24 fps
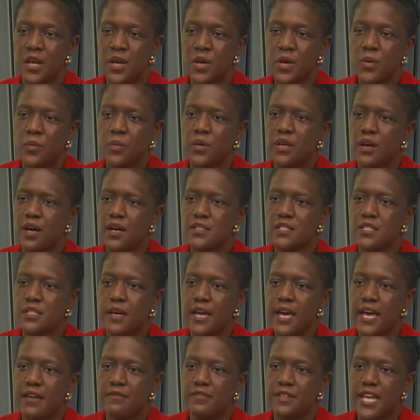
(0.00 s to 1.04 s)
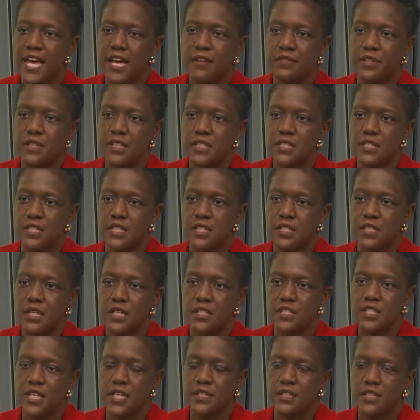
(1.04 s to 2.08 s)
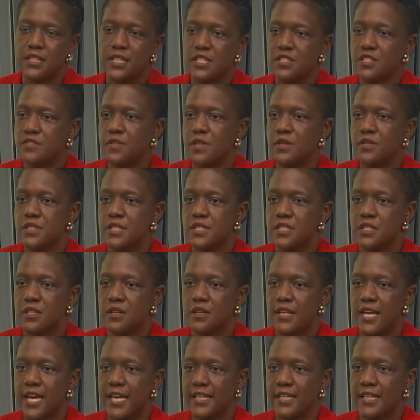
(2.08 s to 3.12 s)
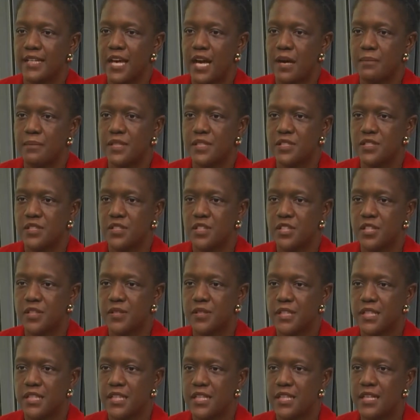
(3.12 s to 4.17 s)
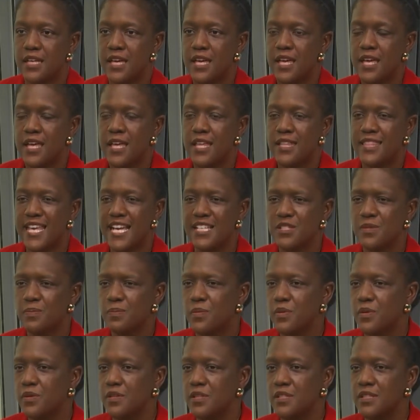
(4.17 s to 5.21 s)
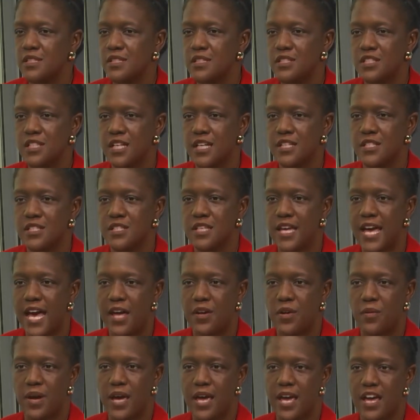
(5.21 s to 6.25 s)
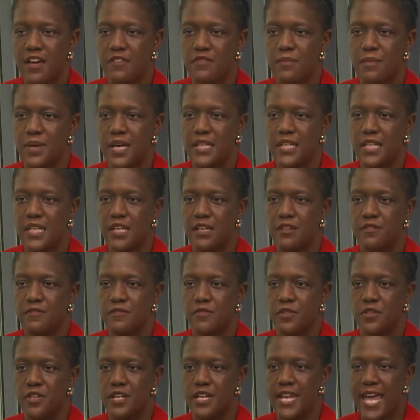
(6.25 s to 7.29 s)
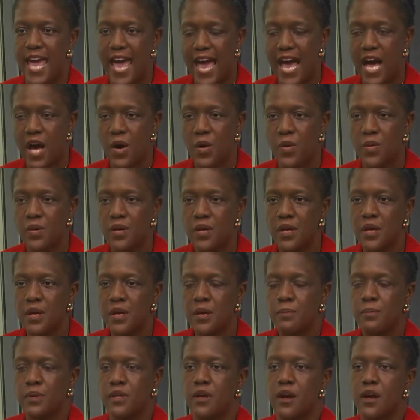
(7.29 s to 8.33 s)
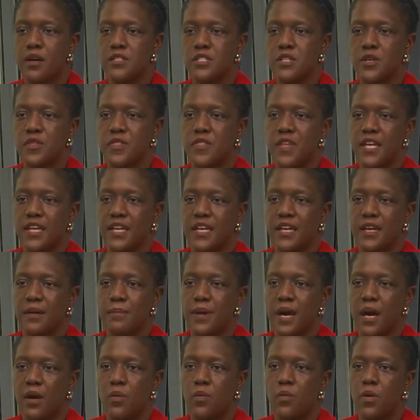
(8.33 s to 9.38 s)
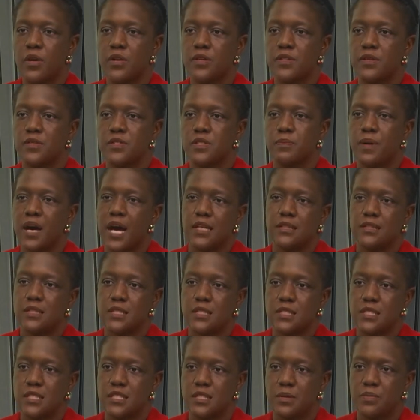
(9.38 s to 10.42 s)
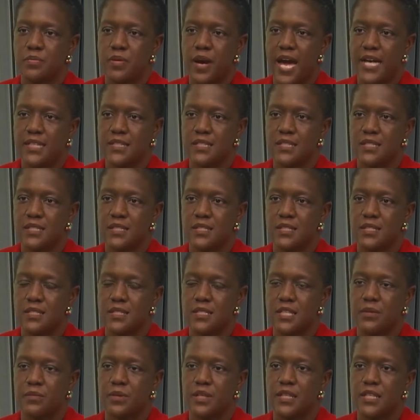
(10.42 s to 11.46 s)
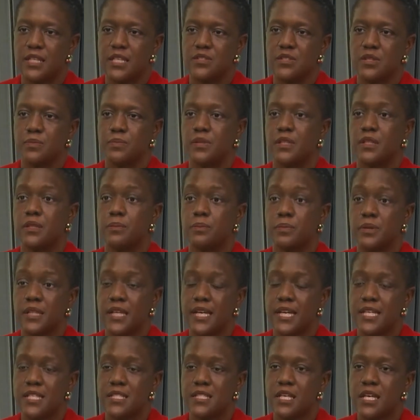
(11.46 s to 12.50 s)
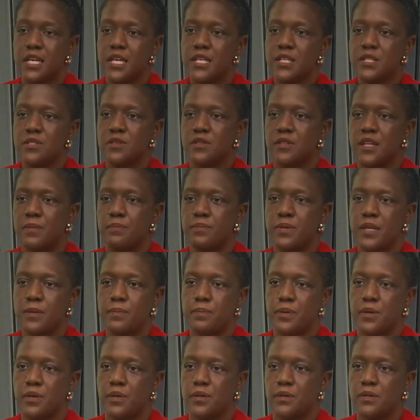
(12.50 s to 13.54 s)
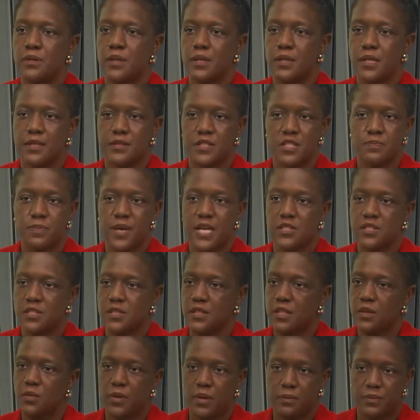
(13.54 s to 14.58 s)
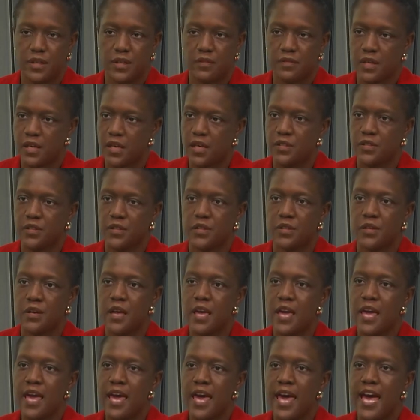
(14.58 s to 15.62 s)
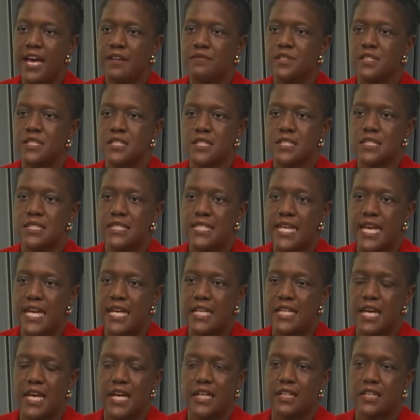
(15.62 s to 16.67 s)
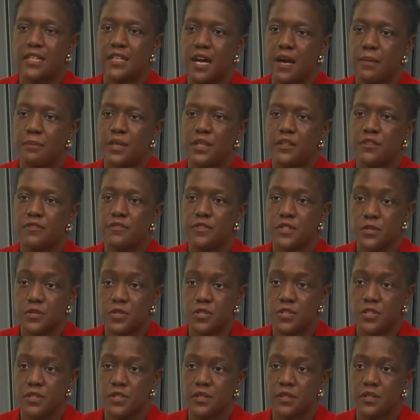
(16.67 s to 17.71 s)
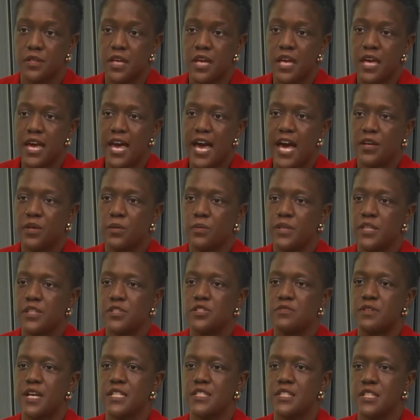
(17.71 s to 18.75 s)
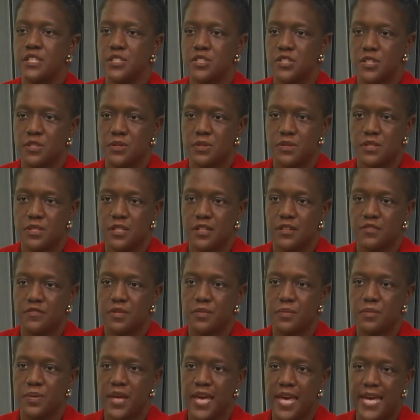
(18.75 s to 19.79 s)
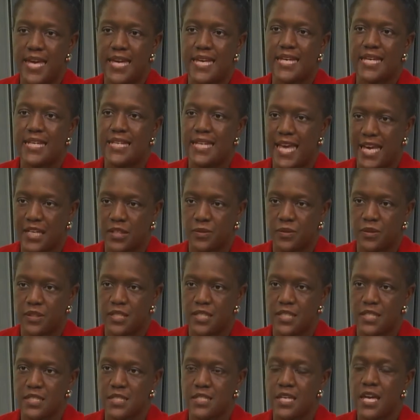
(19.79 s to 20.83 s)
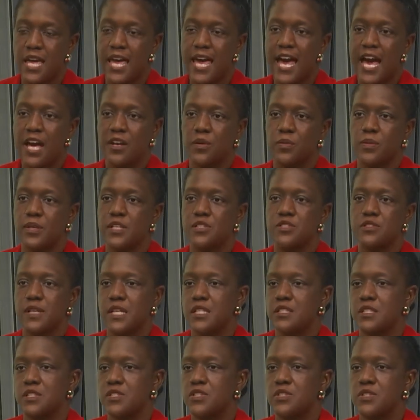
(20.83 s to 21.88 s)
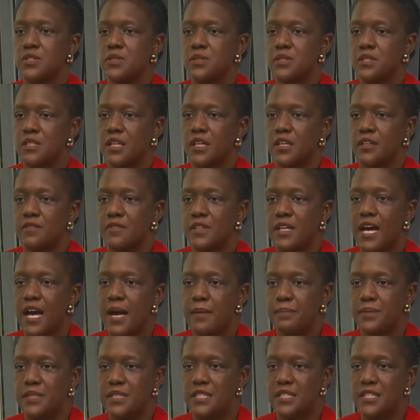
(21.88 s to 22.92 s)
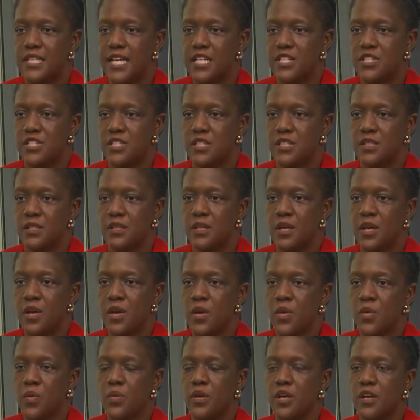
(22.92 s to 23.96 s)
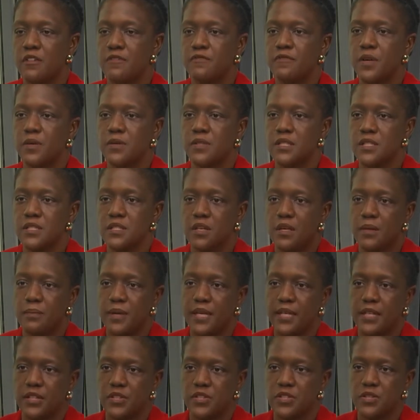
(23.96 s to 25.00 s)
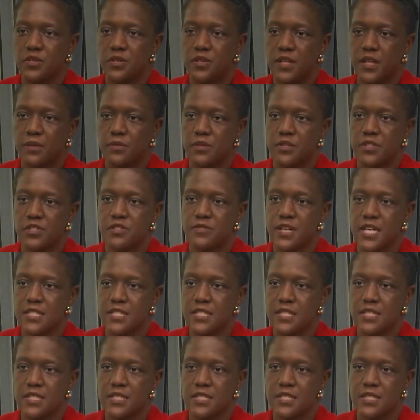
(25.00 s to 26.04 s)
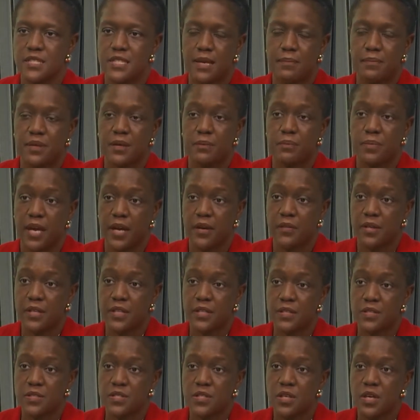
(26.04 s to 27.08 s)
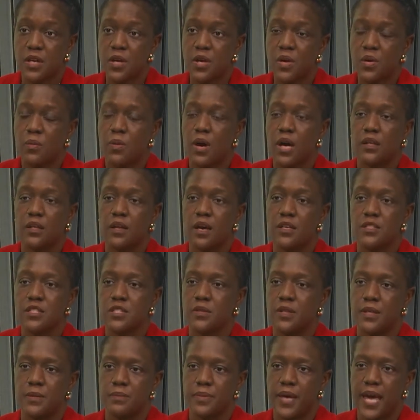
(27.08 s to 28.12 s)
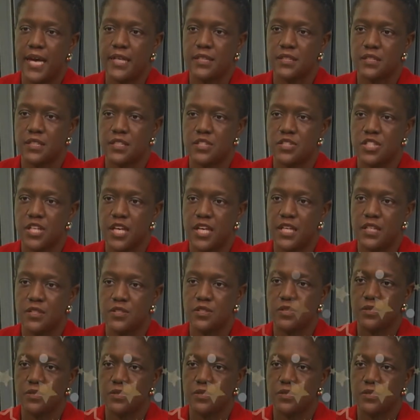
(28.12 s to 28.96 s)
We also have an advocacy agenda that's focused on economic security. That's more than just how do I have money for now, but also thinking about what are those policies and practices that we need to put in place so that people, especially women of color, have a sustained economic future. How do we address issues of pay inequities? How do we address issues of compensation? We are focused on making sure that we're addressing systemic barriers while also impacting change.